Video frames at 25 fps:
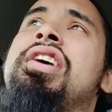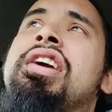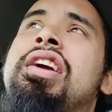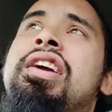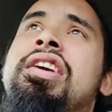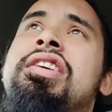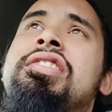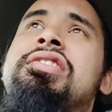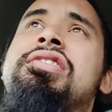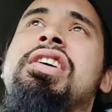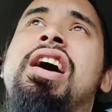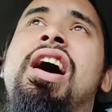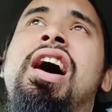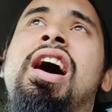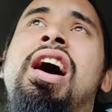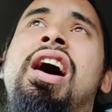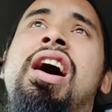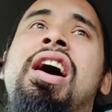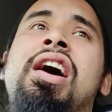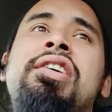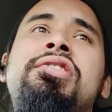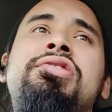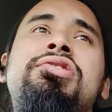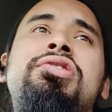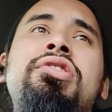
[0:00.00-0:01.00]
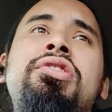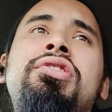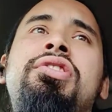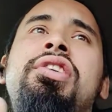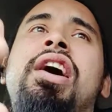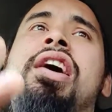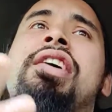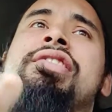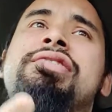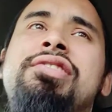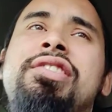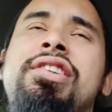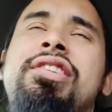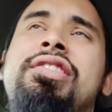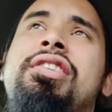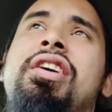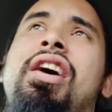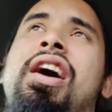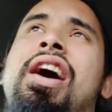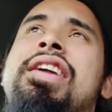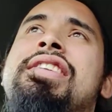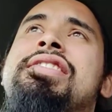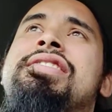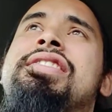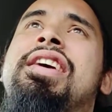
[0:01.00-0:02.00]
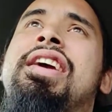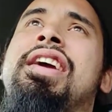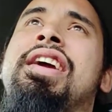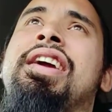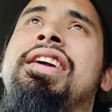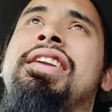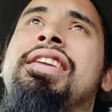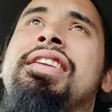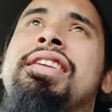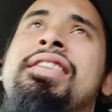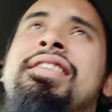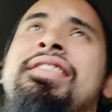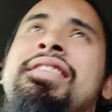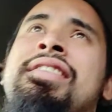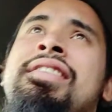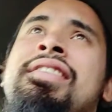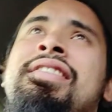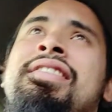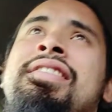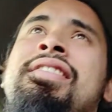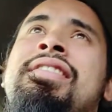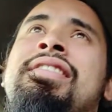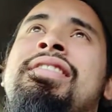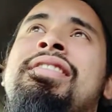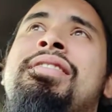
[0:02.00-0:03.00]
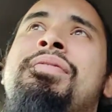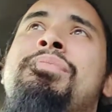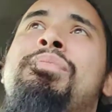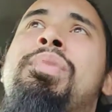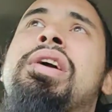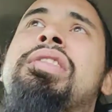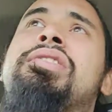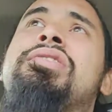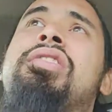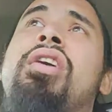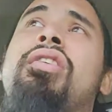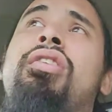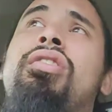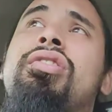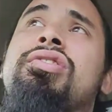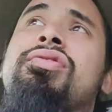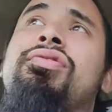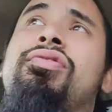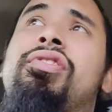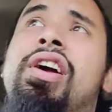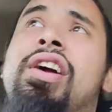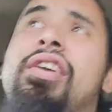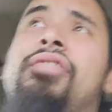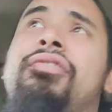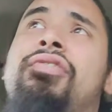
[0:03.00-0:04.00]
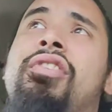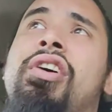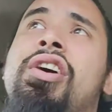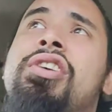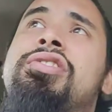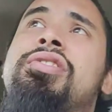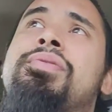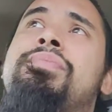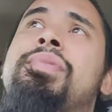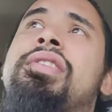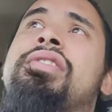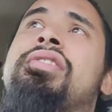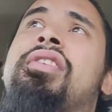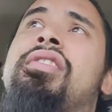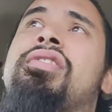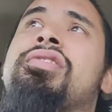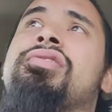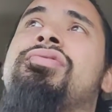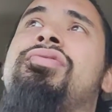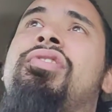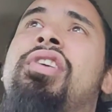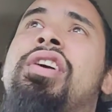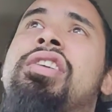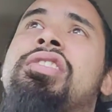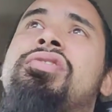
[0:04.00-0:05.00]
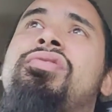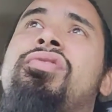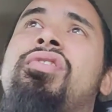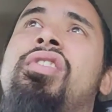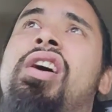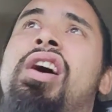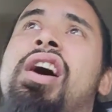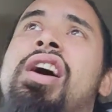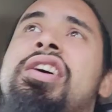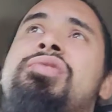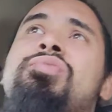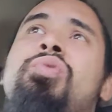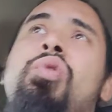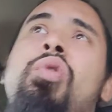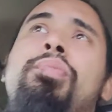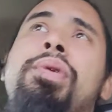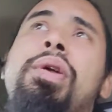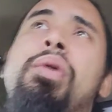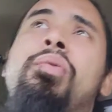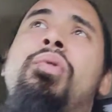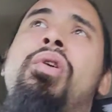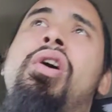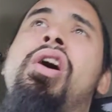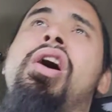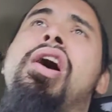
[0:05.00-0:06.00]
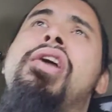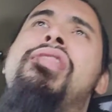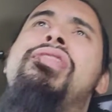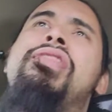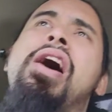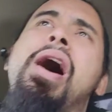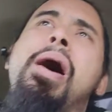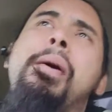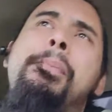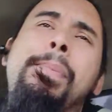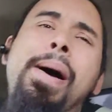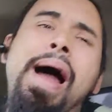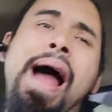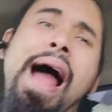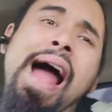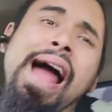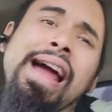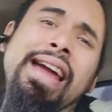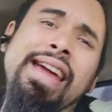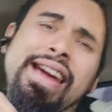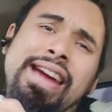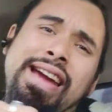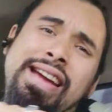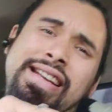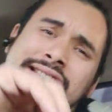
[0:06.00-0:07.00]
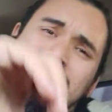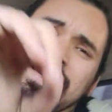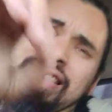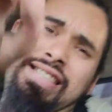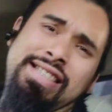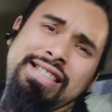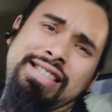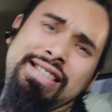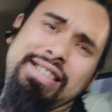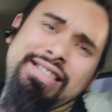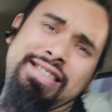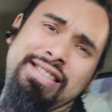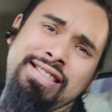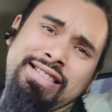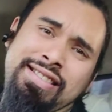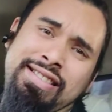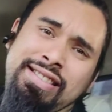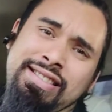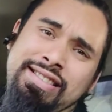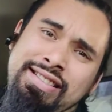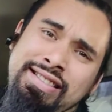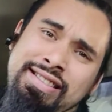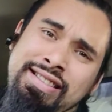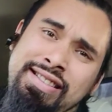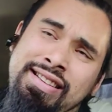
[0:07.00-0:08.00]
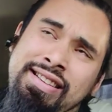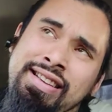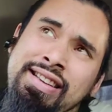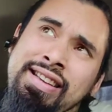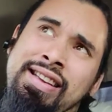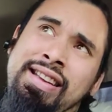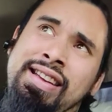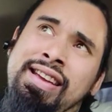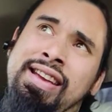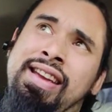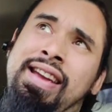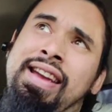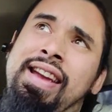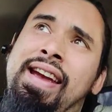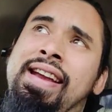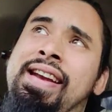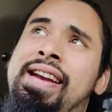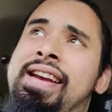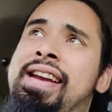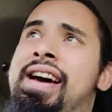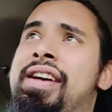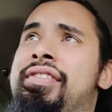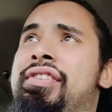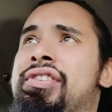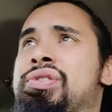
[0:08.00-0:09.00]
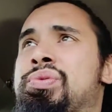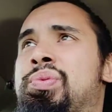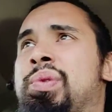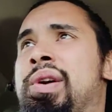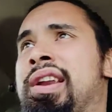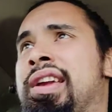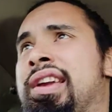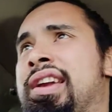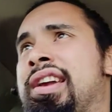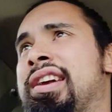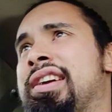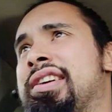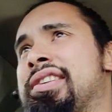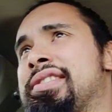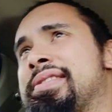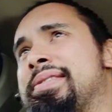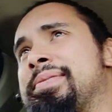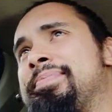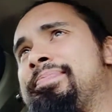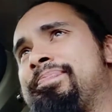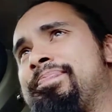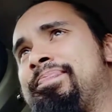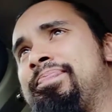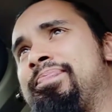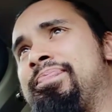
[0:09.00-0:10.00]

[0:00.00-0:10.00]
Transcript: these 2019 frozen McDonald's French fries will be worth a packet. in another 20 years.